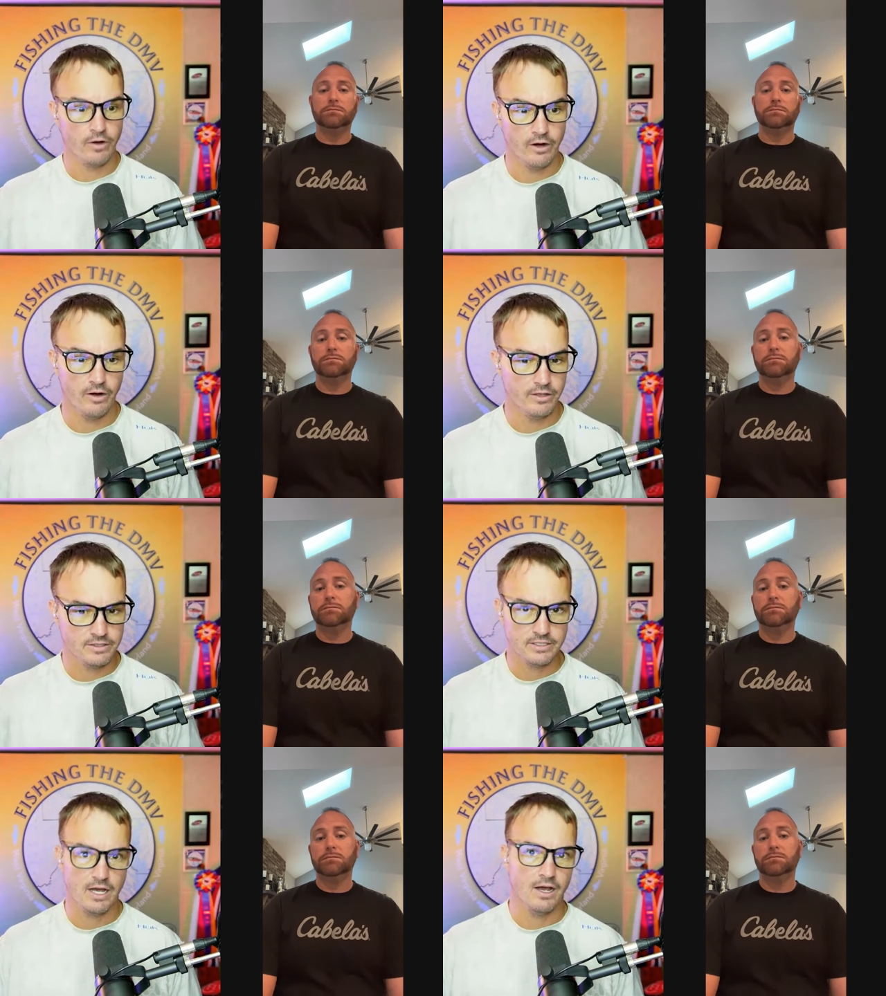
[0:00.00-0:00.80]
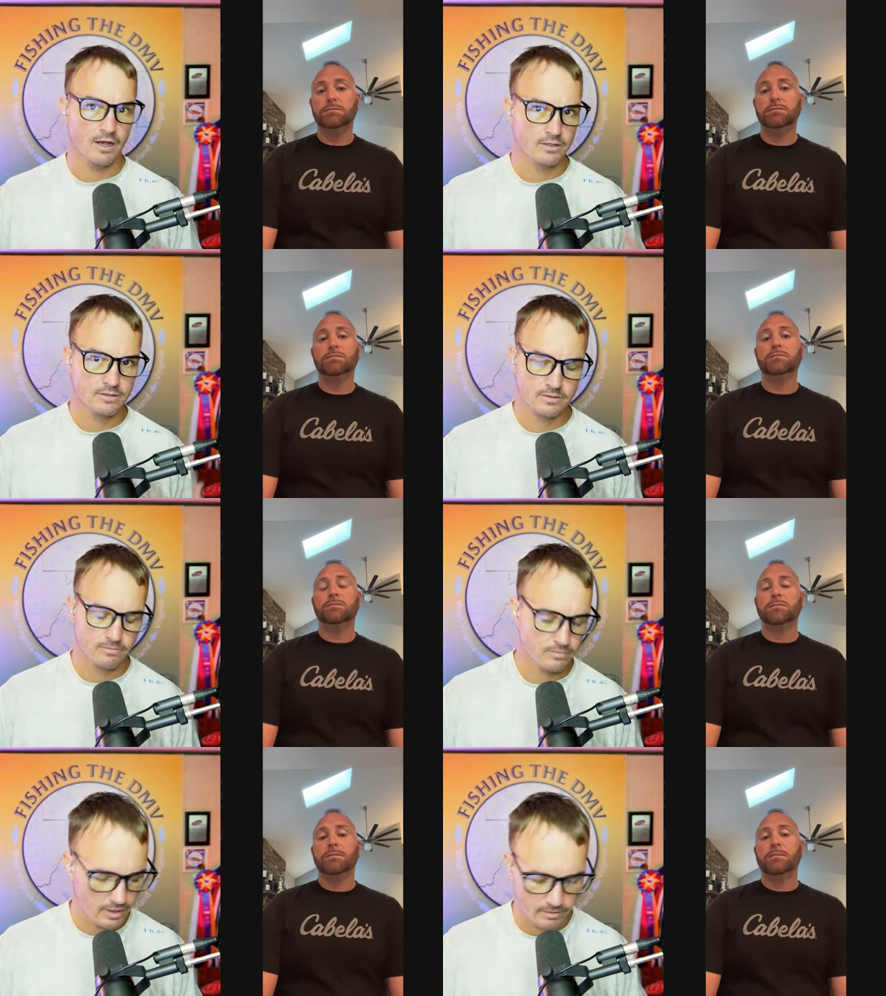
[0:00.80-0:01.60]
Speaker 1: areas, docks,
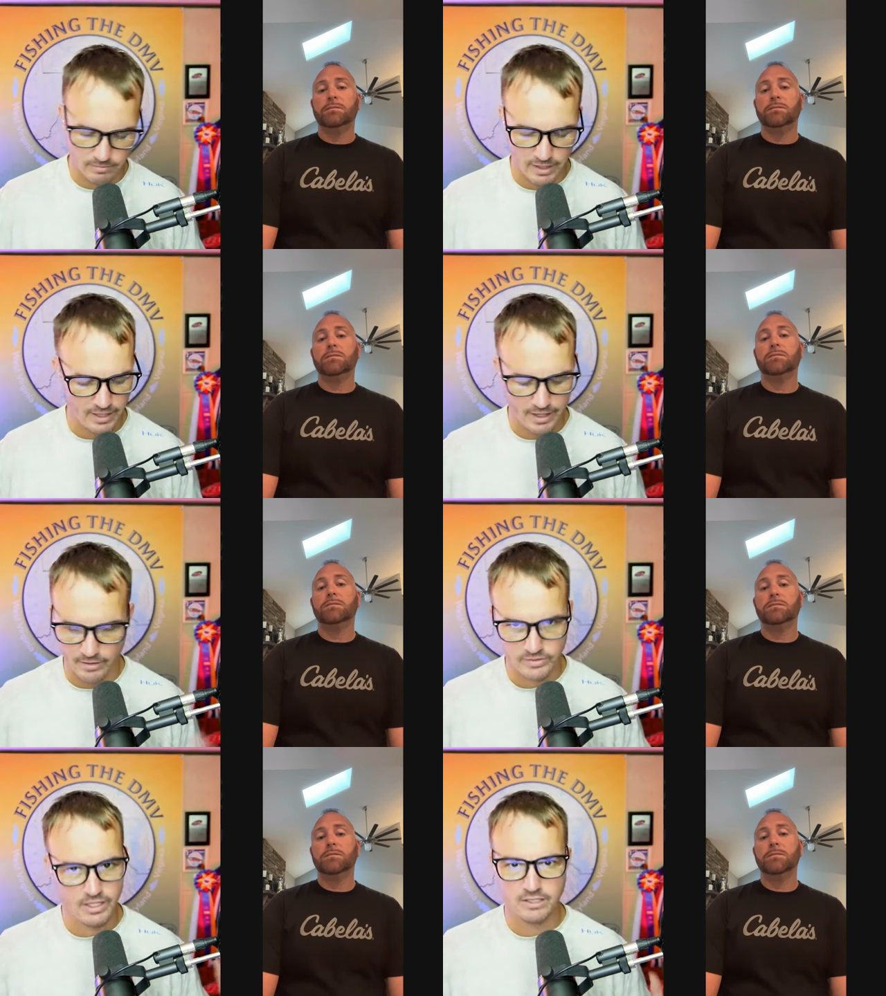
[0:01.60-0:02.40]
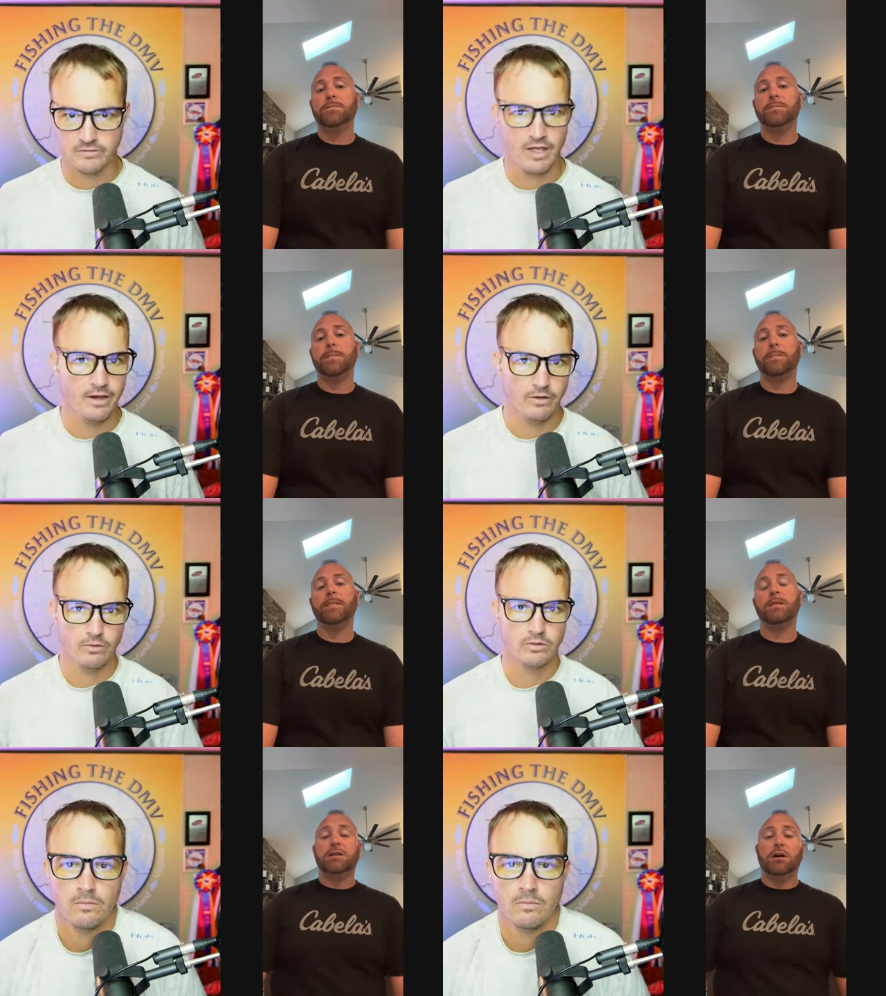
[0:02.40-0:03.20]
uh, laydowns, things of that ilk.
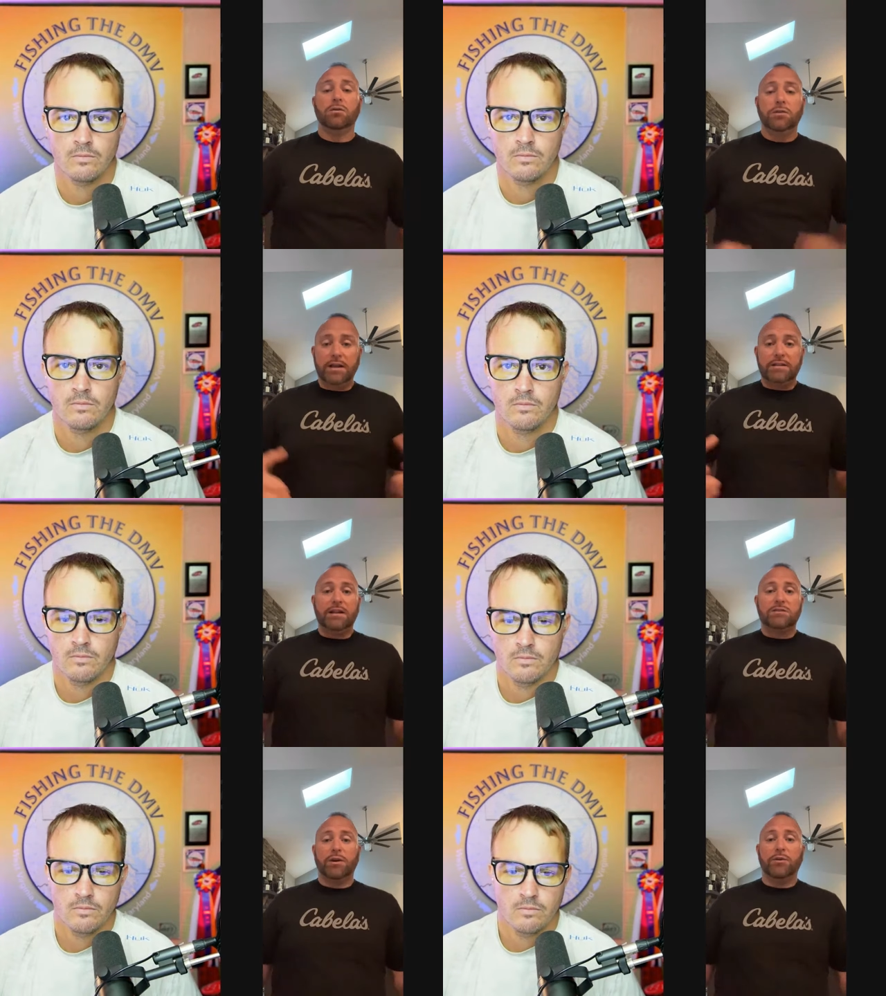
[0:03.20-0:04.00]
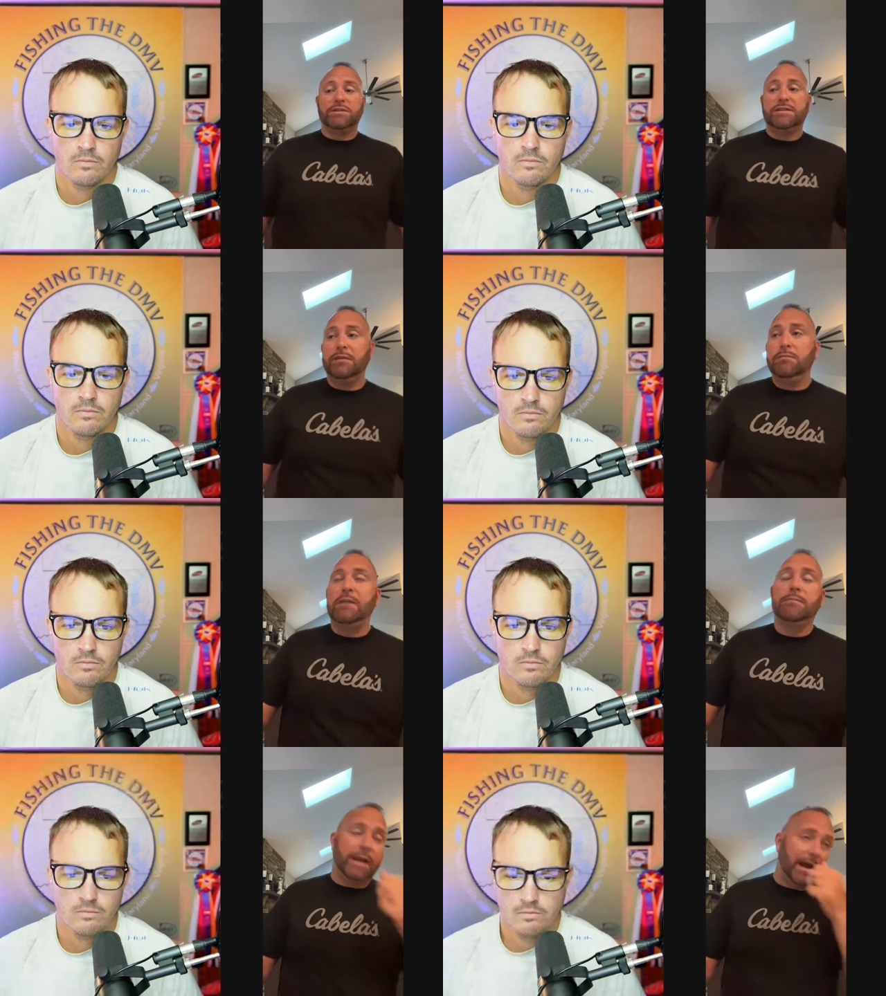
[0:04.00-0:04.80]
Speaker 2: So that that's what it would seem like.
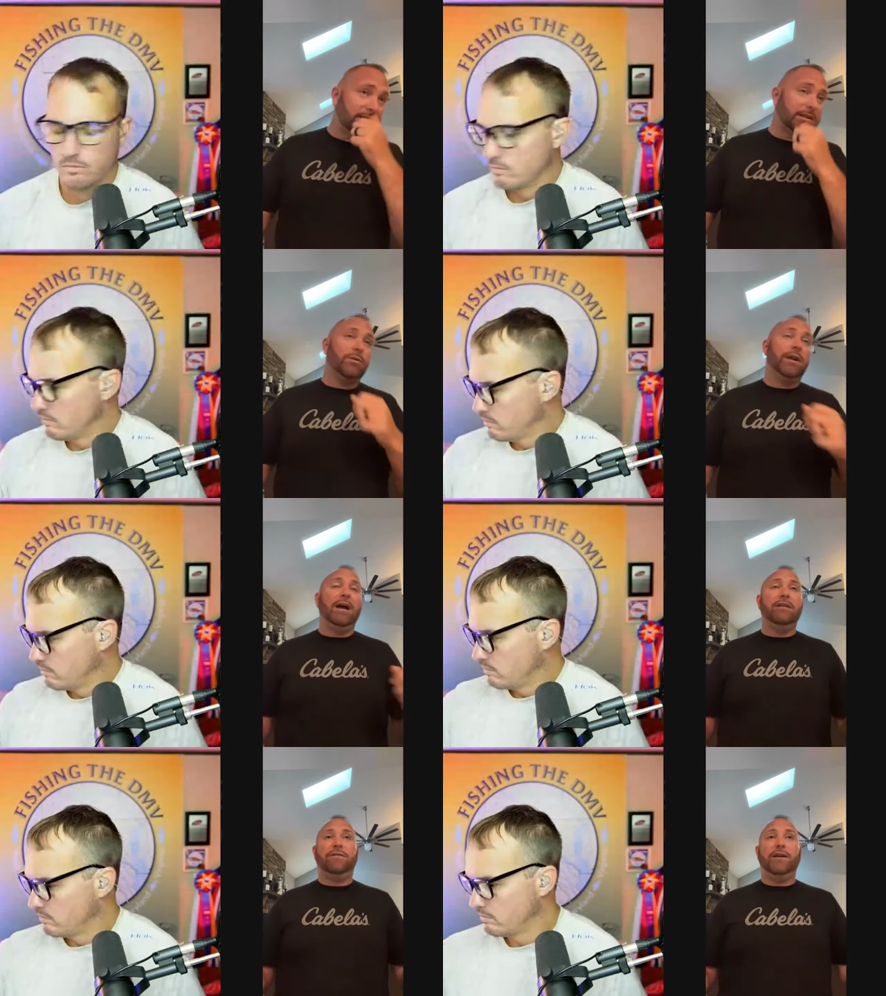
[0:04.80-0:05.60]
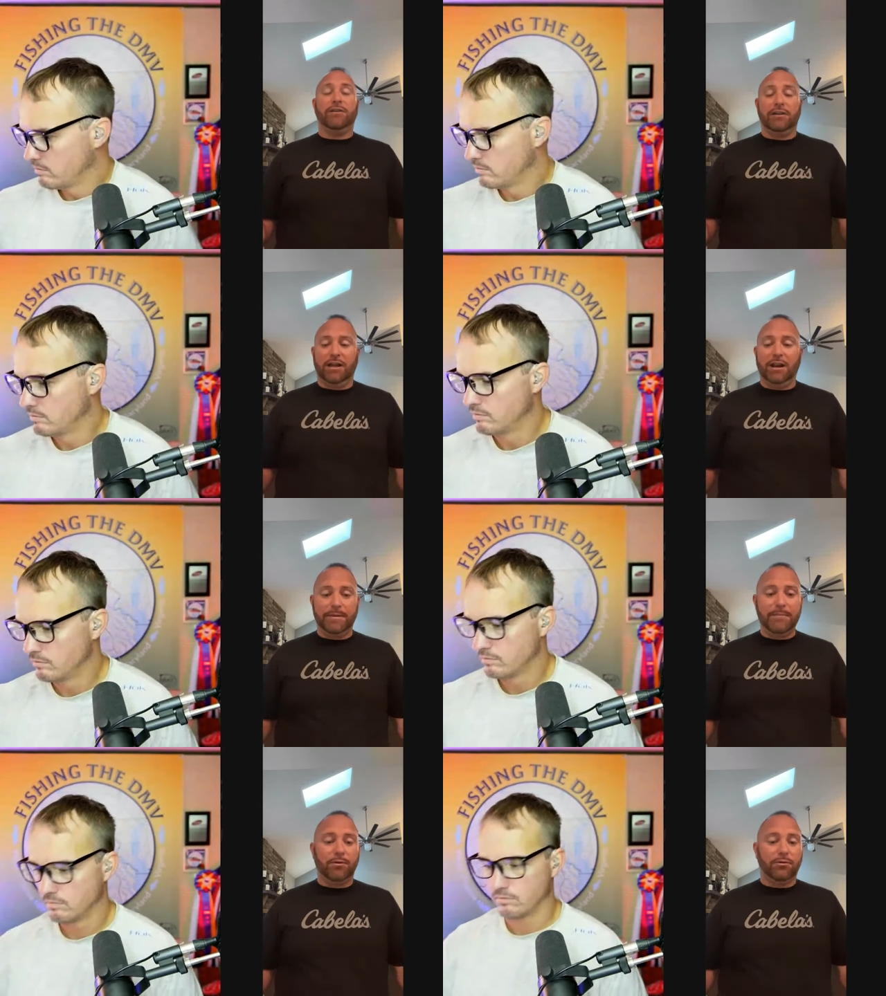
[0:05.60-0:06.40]
But actually what I had found, and a lot of
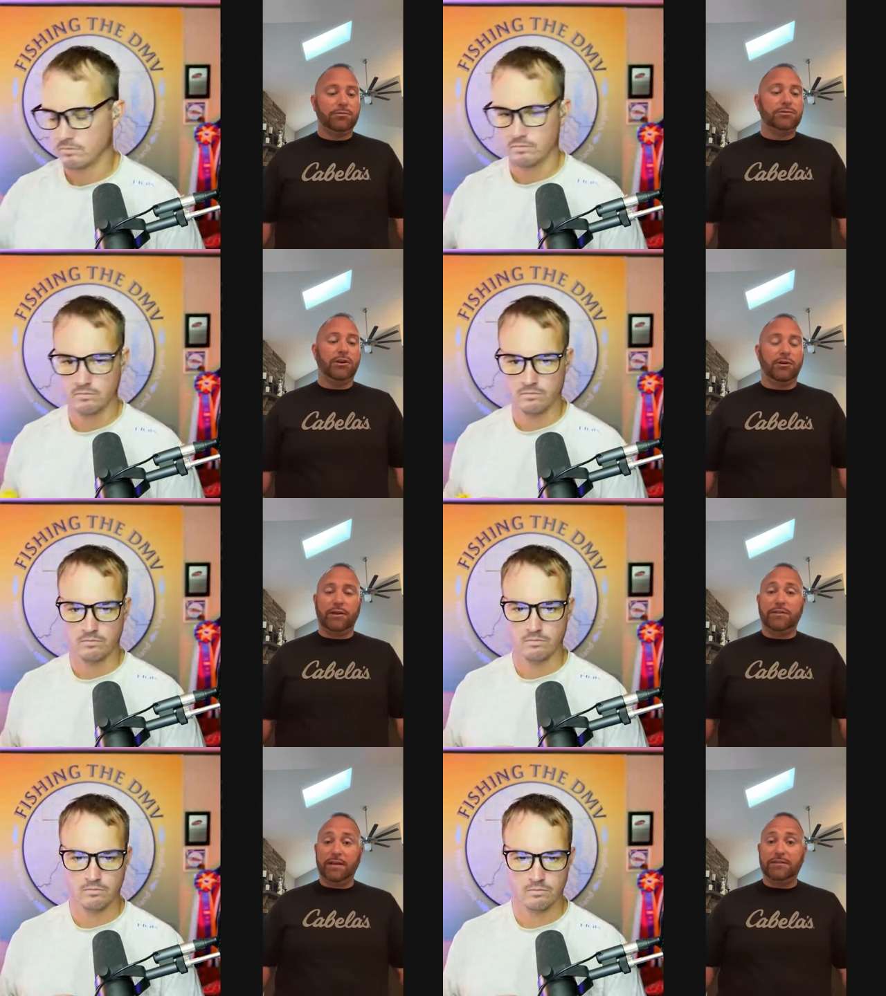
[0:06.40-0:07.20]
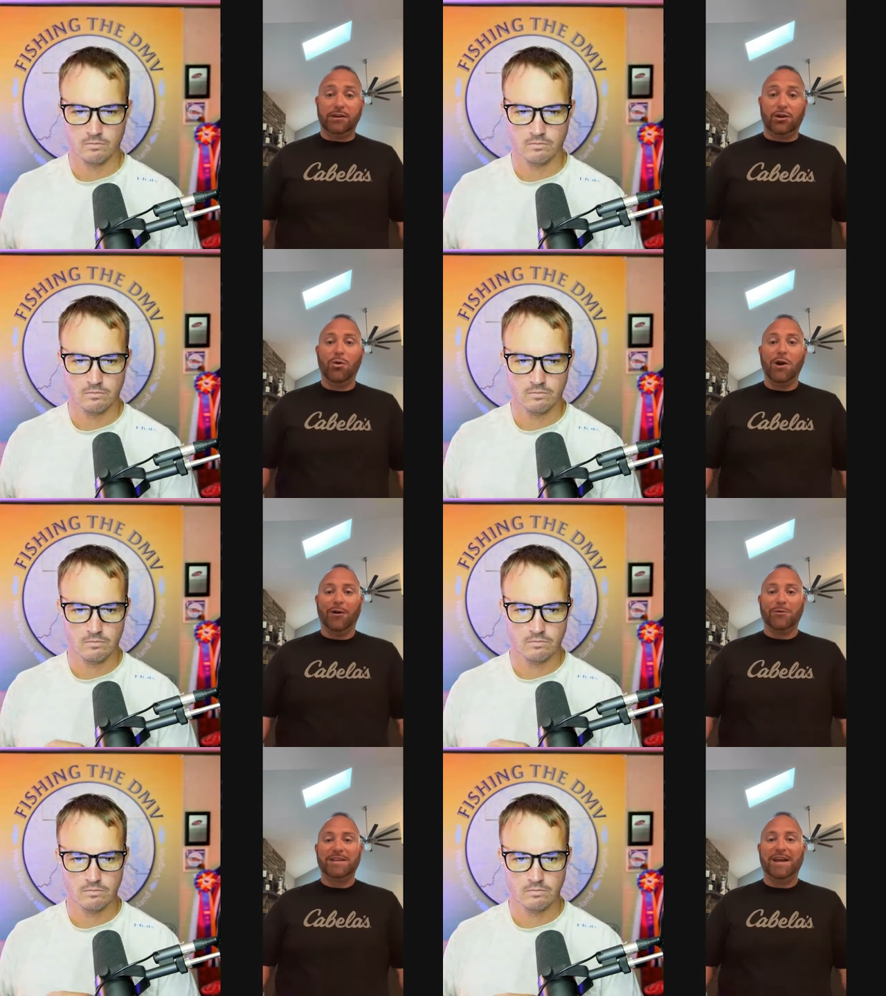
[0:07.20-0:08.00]
people, you know, they think they know where I
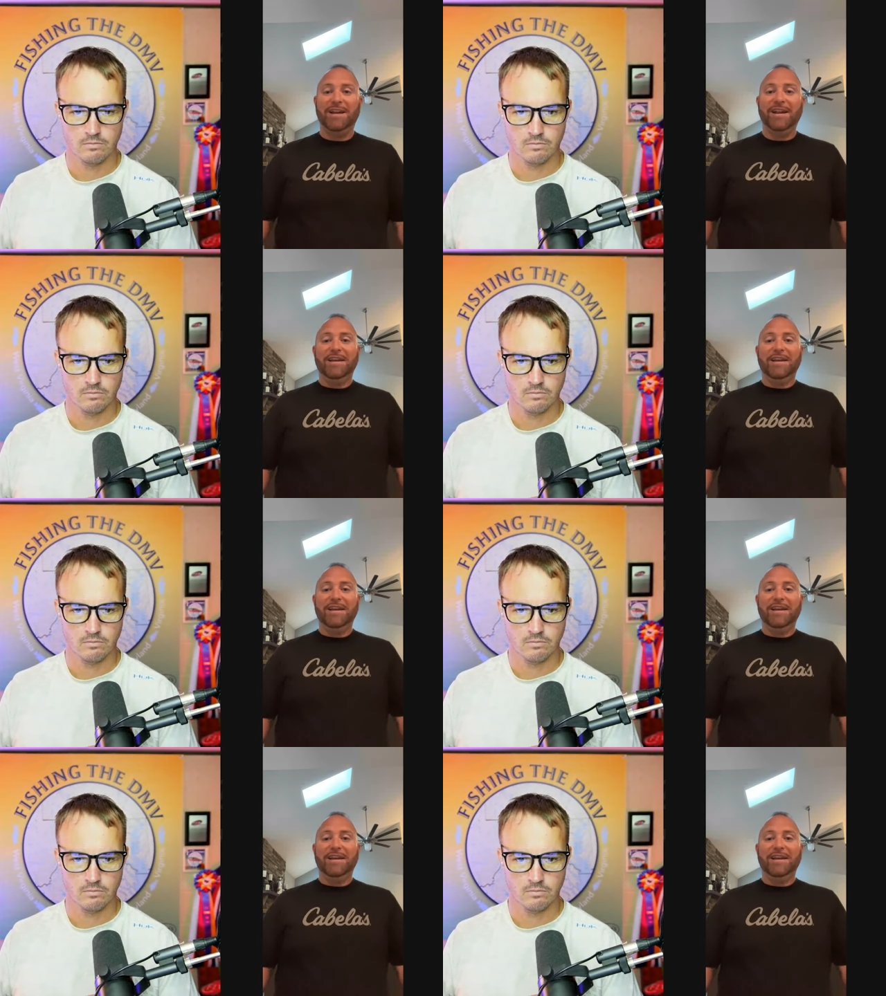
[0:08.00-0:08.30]
was at.